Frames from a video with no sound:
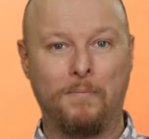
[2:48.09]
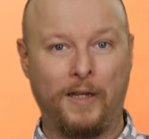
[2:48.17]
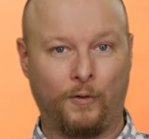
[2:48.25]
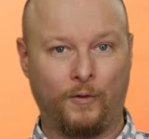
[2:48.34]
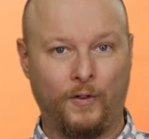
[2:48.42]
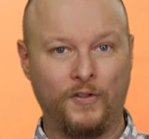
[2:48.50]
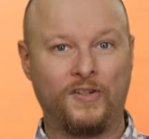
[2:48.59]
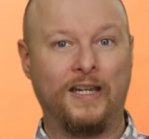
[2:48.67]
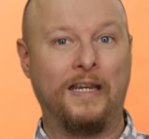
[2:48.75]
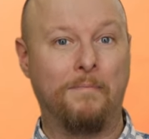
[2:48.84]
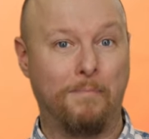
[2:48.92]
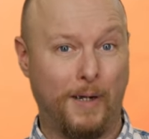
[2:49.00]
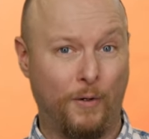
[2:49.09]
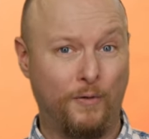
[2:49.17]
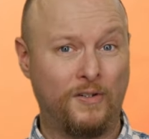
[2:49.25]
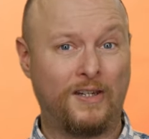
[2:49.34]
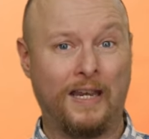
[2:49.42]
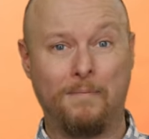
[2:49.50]
minerals in
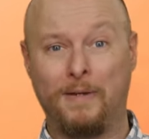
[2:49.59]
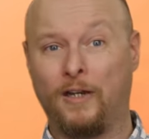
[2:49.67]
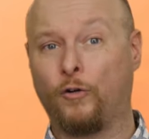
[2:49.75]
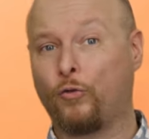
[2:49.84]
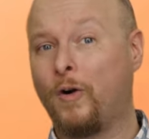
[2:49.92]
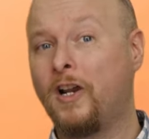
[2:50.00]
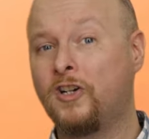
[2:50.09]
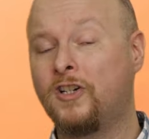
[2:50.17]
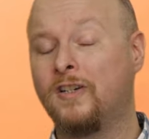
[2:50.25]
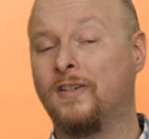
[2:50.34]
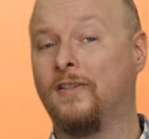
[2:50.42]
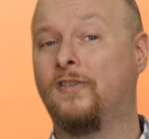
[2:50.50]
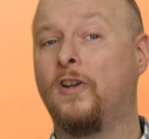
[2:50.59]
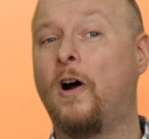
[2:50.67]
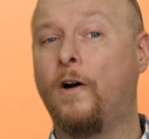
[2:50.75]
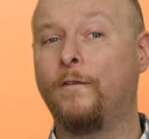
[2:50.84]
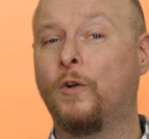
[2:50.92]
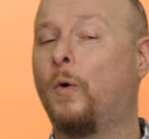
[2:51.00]
bones can be crushed,
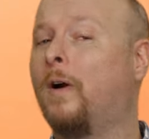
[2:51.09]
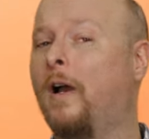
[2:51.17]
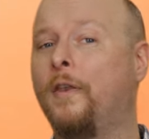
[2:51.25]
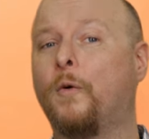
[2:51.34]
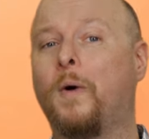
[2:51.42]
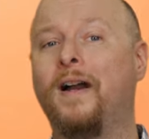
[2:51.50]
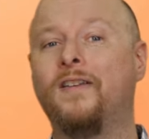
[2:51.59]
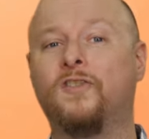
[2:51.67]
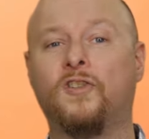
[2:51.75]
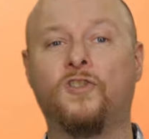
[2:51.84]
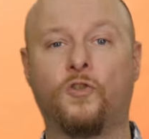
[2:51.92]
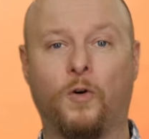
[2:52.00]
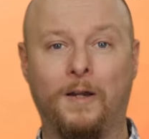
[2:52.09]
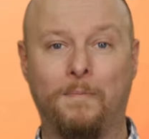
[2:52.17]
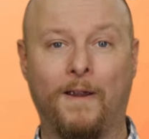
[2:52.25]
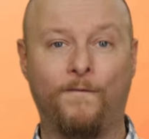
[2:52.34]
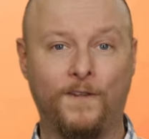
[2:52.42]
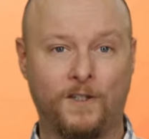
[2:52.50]
dissolved, or otherwise destroyed
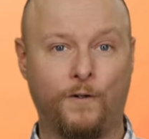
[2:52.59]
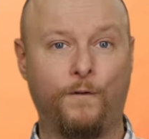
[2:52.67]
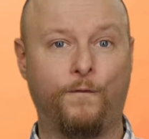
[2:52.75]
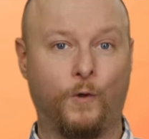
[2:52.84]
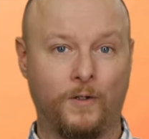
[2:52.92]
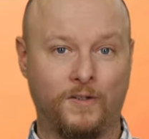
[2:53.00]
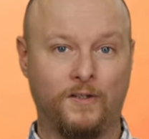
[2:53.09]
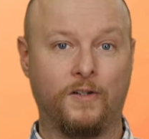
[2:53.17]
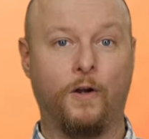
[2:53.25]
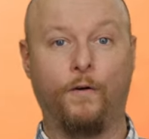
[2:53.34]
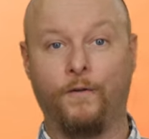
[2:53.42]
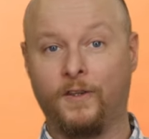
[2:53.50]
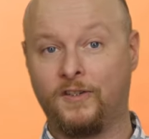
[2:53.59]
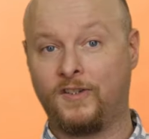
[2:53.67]
by physical forces over the